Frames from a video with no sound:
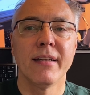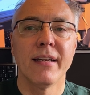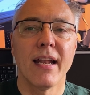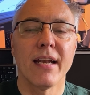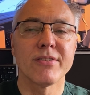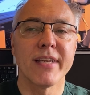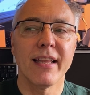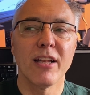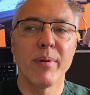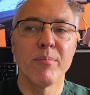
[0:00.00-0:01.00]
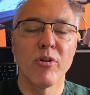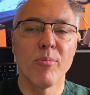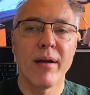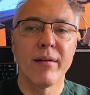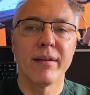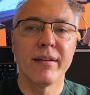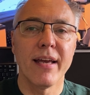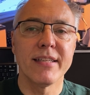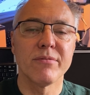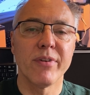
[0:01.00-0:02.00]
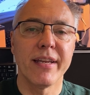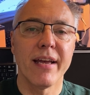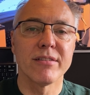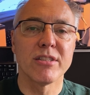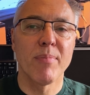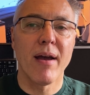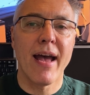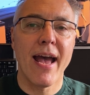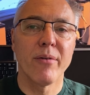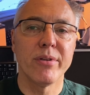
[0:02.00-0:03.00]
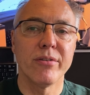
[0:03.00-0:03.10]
And I'll say a little bit more about in later videos about how you